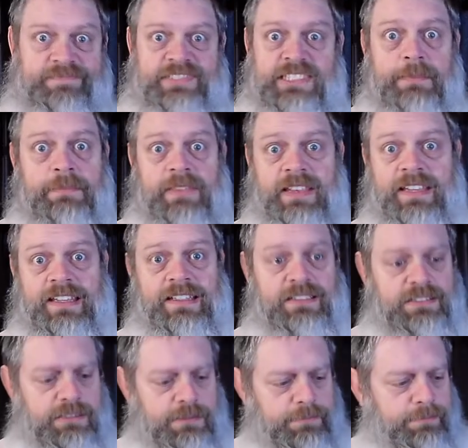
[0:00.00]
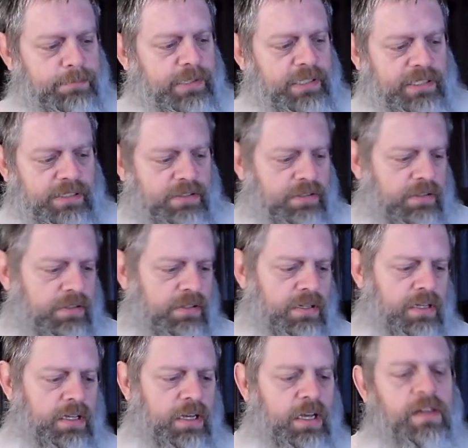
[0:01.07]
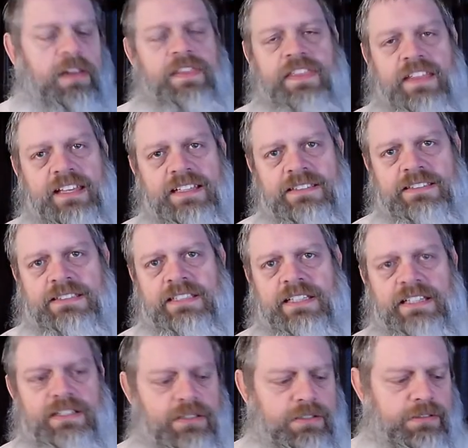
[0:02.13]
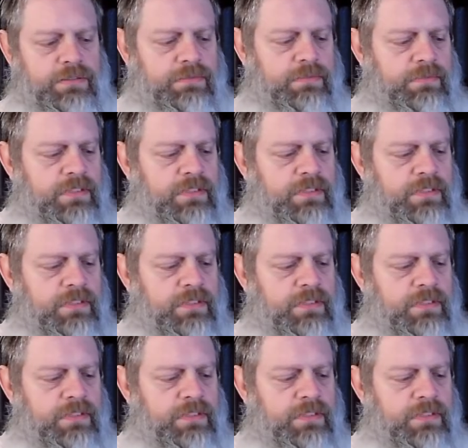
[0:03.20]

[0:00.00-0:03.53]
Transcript: some things, but other things they're